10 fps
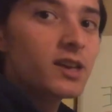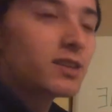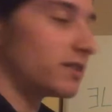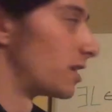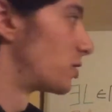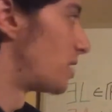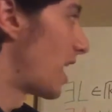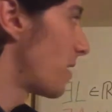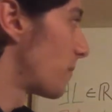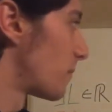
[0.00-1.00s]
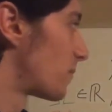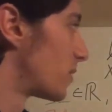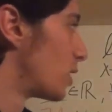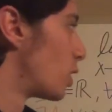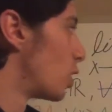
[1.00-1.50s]
such that
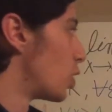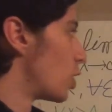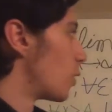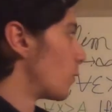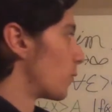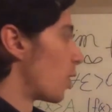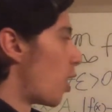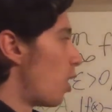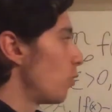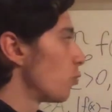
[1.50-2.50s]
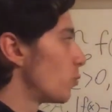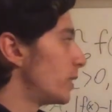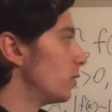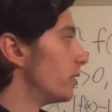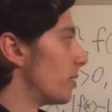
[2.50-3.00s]
for all
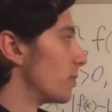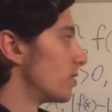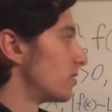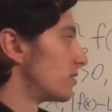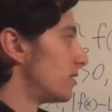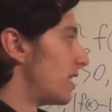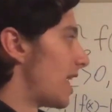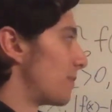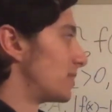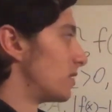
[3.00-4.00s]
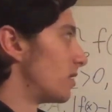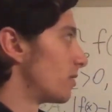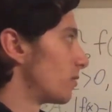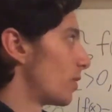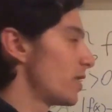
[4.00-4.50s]
real numbers, epsilon,
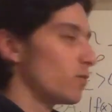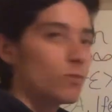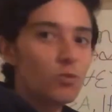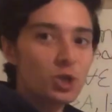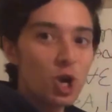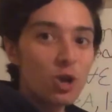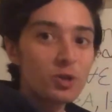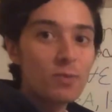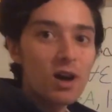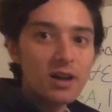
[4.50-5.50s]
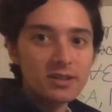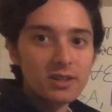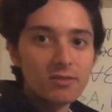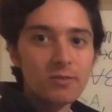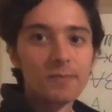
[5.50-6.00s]
right, which are also
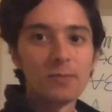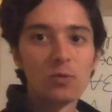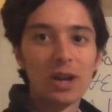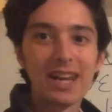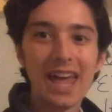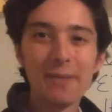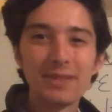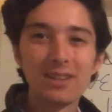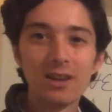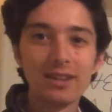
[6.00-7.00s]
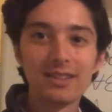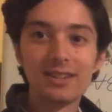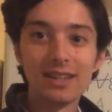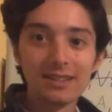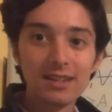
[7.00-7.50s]
positive, right? Epsilon is a
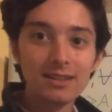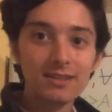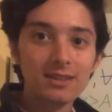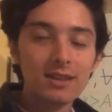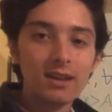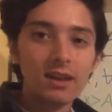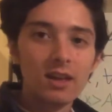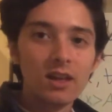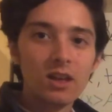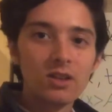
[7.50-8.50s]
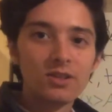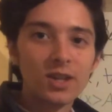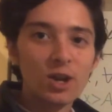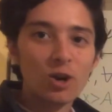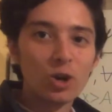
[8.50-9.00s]
distance,
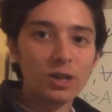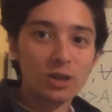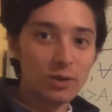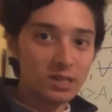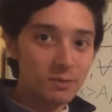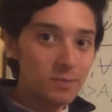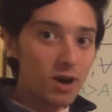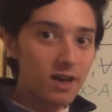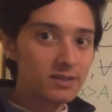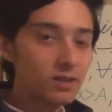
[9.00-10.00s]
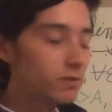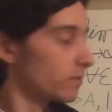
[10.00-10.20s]
so it's always going to be positive.